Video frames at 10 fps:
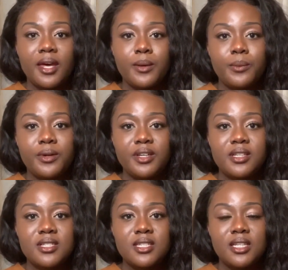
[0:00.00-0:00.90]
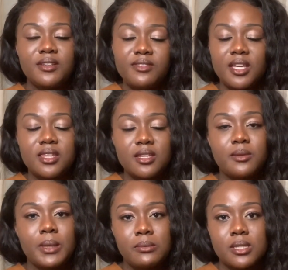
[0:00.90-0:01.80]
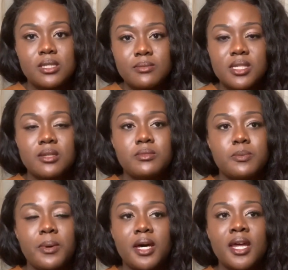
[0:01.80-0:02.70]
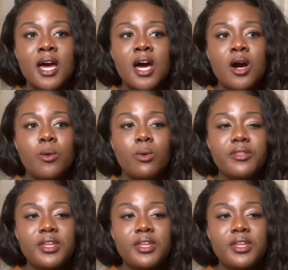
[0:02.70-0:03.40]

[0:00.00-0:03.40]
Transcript: It would alleviate the baby's symptoms, but one